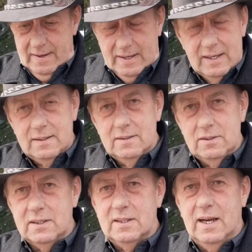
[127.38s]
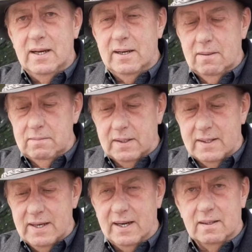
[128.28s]
I just can't help but
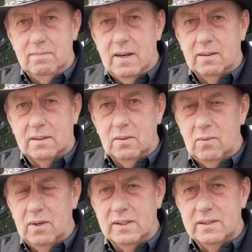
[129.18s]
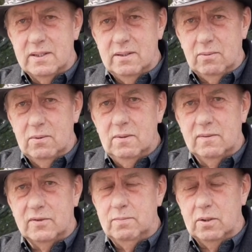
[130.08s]
think about the ones the
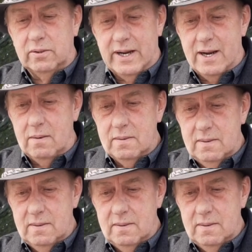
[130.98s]
wolves pull down.